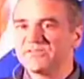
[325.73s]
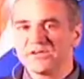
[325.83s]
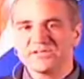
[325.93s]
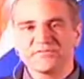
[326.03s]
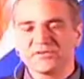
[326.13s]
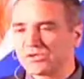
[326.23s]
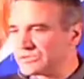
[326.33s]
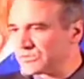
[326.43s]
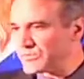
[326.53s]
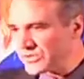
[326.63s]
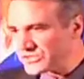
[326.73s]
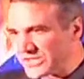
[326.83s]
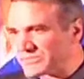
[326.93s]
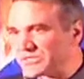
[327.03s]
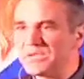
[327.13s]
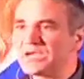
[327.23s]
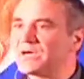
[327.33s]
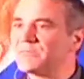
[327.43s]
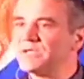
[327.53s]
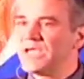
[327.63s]
Very, very difficult to push
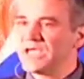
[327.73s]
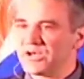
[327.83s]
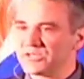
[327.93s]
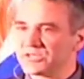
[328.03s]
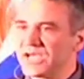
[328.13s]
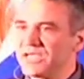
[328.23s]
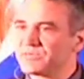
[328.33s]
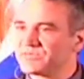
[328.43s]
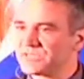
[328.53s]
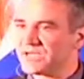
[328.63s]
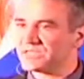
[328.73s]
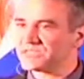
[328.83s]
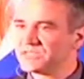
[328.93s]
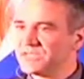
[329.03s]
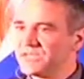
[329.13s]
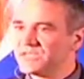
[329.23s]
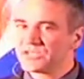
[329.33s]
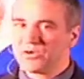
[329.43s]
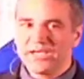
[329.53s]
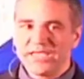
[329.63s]
them to become another type of cells.